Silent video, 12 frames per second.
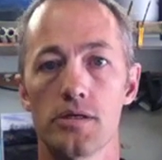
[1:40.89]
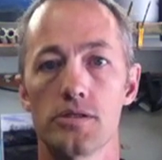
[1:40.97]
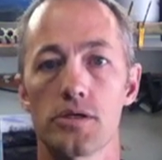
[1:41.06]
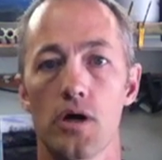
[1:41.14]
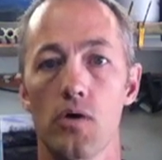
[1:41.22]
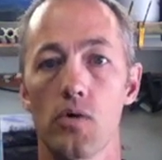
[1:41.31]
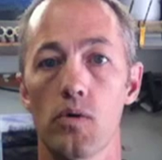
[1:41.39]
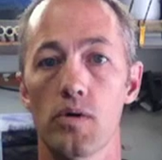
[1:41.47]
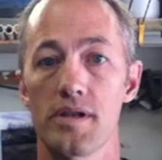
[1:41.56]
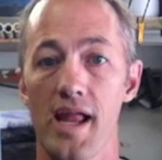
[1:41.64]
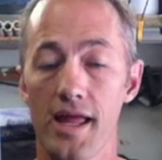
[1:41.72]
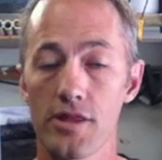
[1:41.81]
So
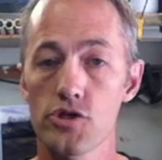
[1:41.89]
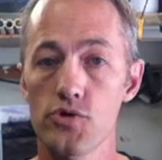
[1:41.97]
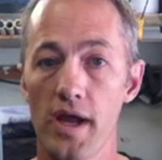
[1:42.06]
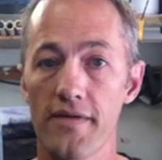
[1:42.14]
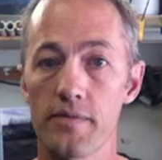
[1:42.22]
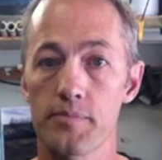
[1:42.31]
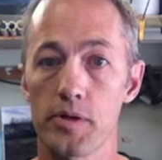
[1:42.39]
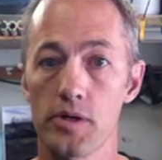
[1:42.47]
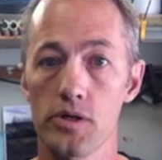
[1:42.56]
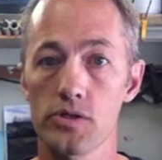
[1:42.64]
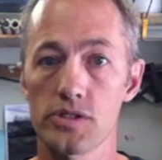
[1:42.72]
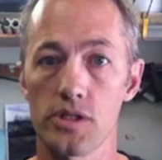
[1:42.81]
now that you have it
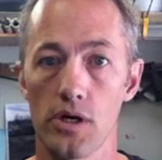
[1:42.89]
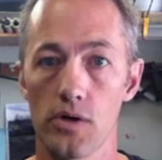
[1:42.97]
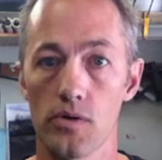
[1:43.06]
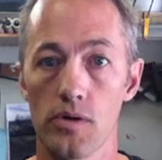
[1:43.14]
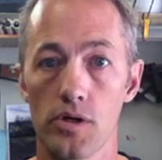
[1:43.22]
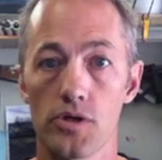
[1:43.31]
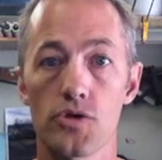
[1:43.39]
produced though,